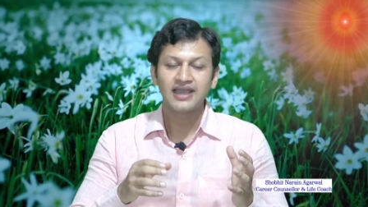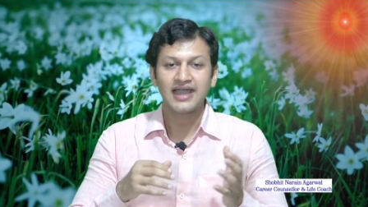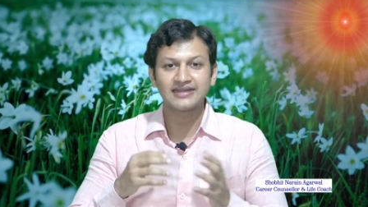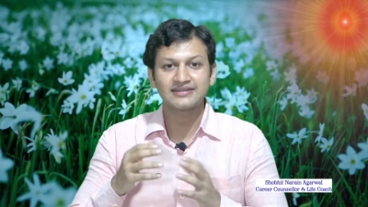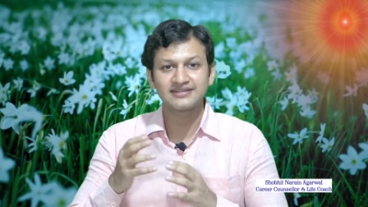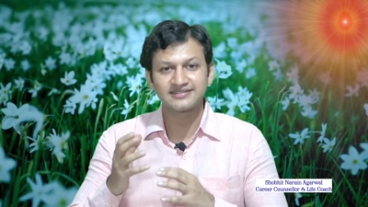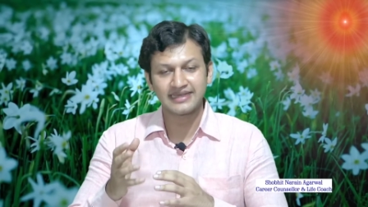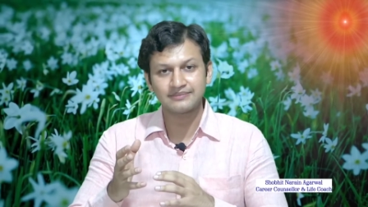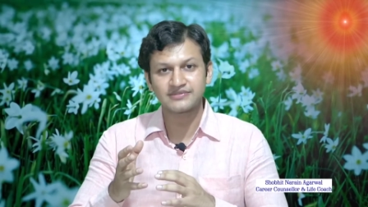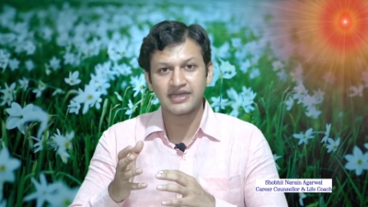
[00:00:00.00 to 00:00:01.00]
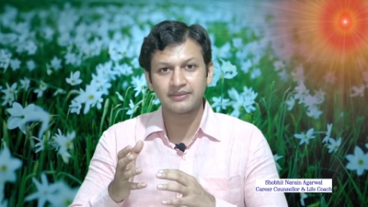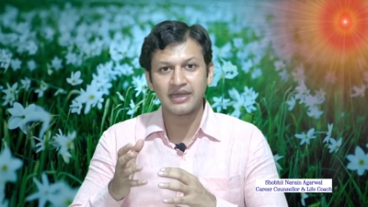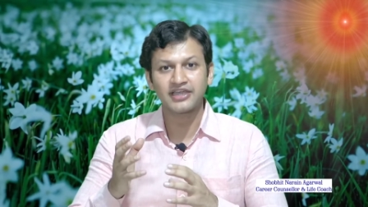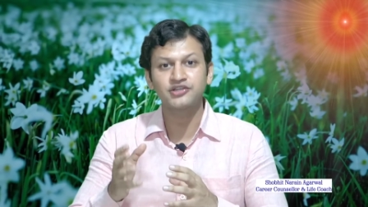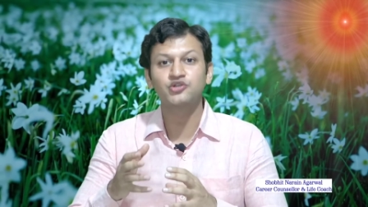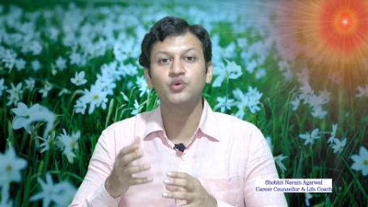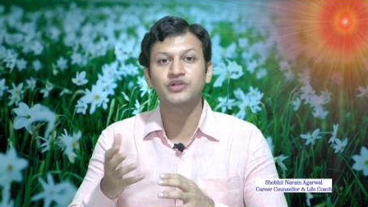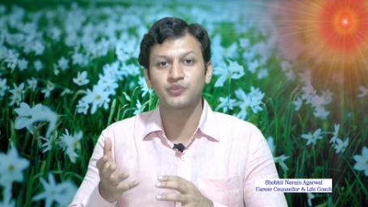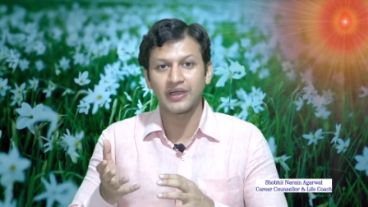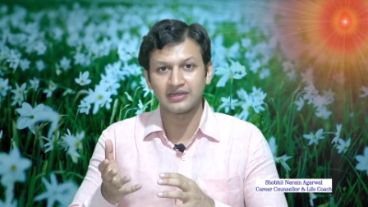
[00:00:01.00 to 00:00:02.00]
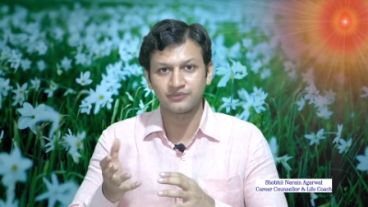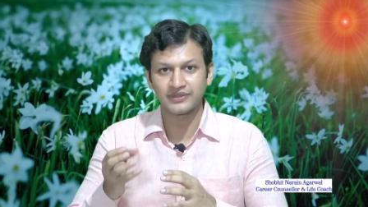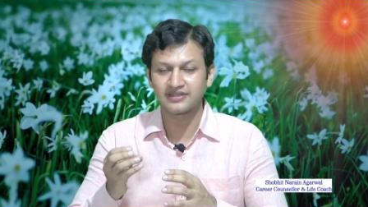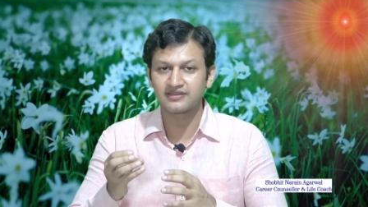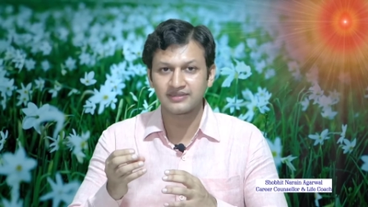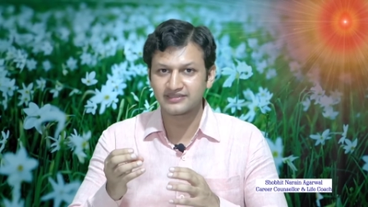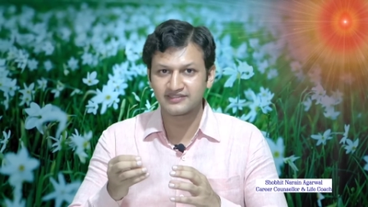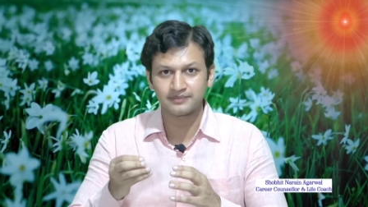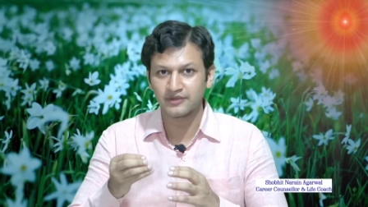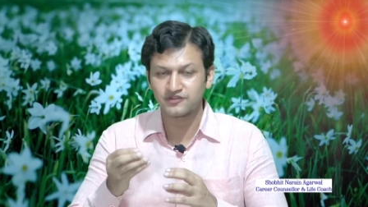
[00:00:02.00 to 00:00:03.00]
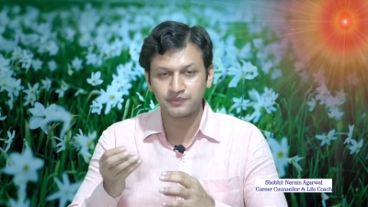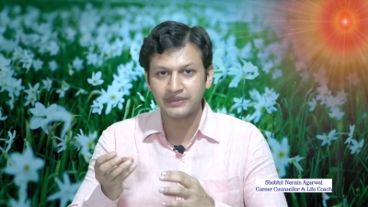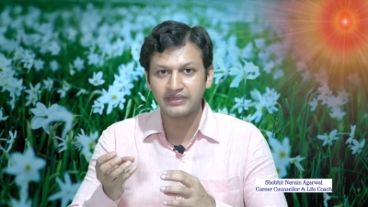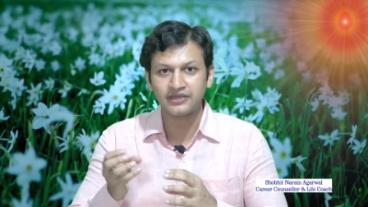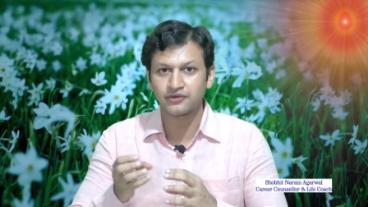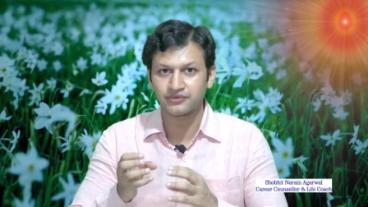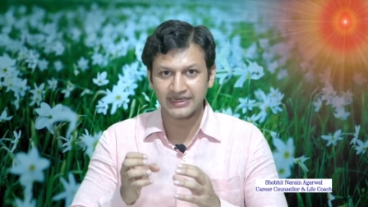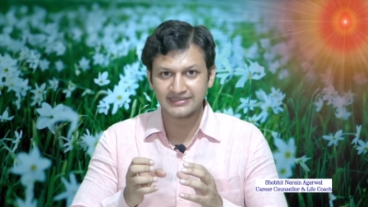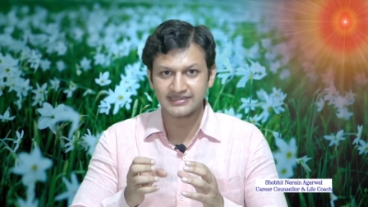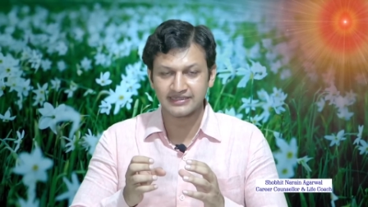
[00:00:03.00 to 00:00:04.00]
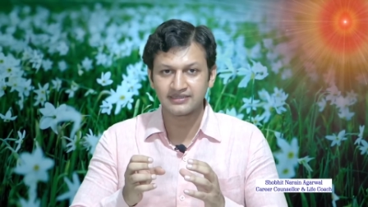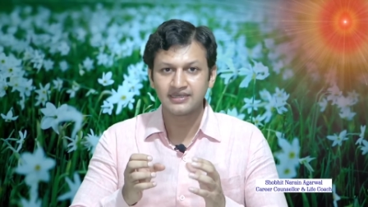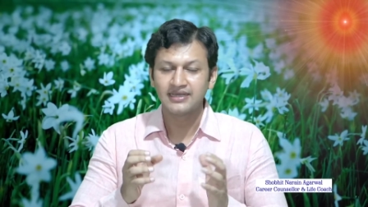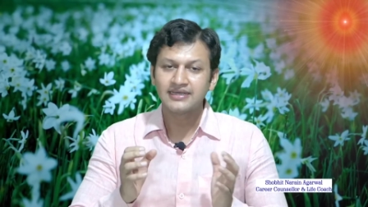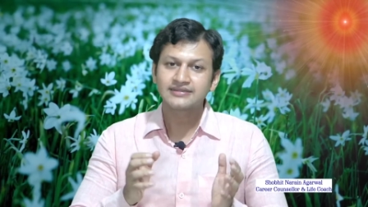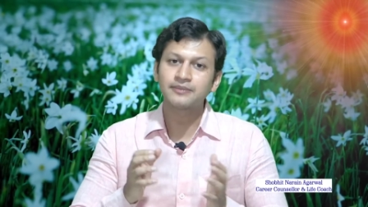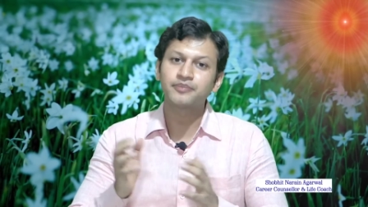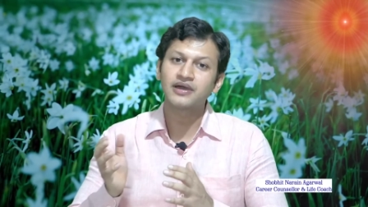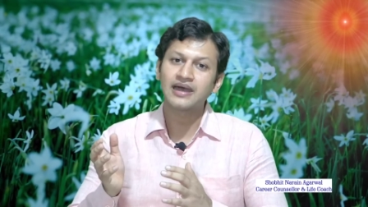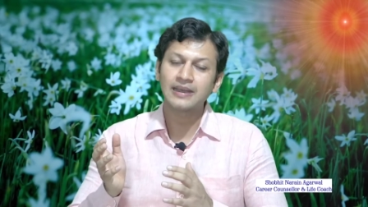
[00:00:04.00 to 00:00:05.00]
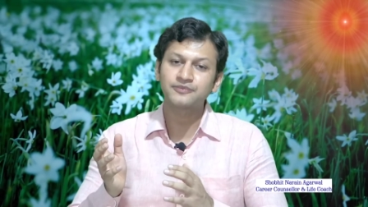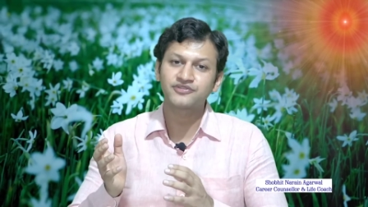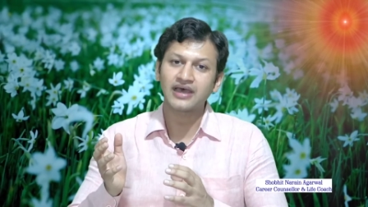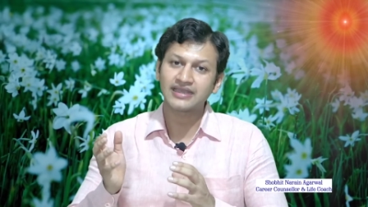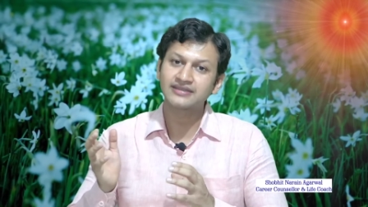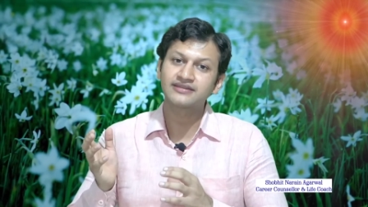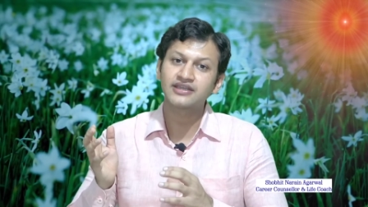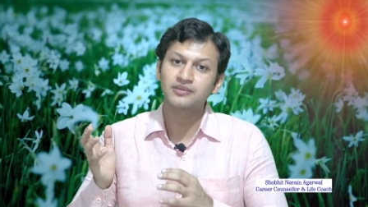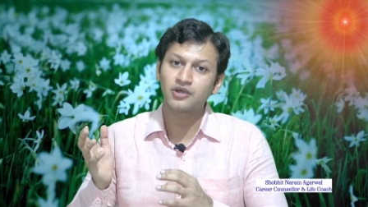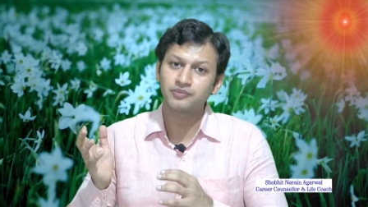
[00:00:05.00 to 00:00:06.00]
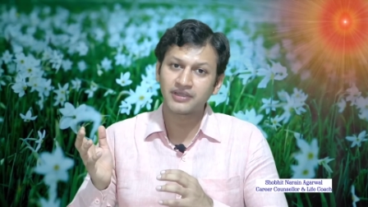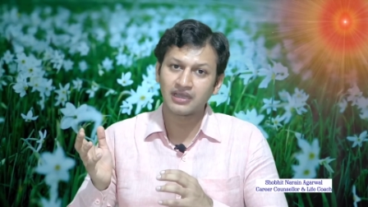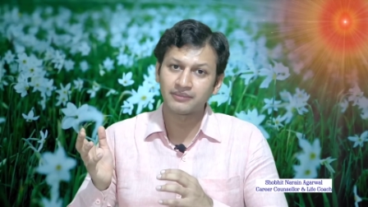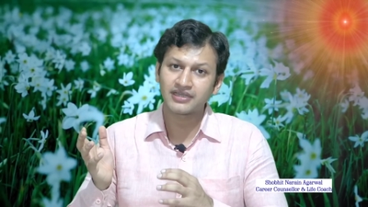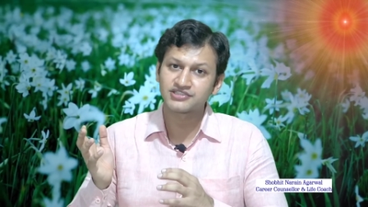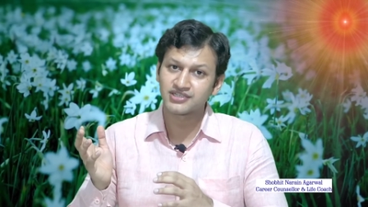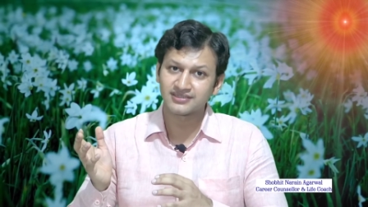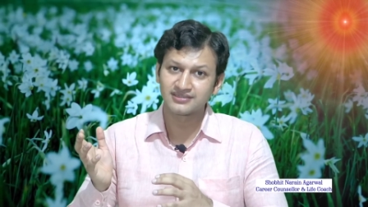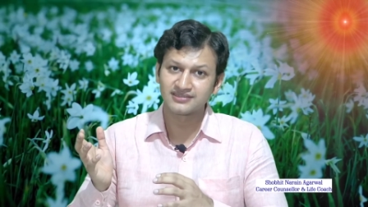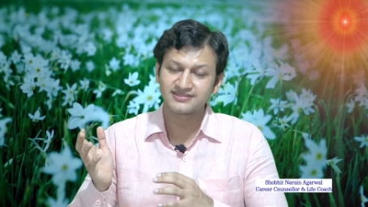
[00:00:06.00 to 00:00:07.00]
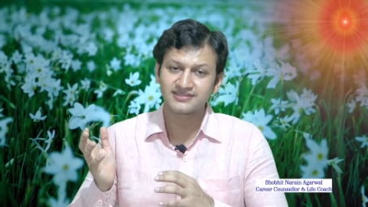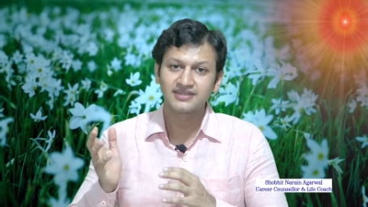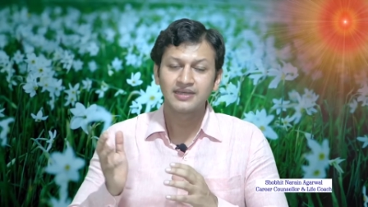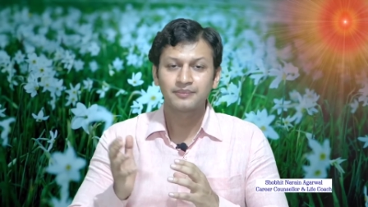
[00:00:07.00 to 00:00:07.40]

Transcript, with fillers: And at the same time, I can do it well, whether it is about speaking or writing, then perhaps I can think about becoming a journalist.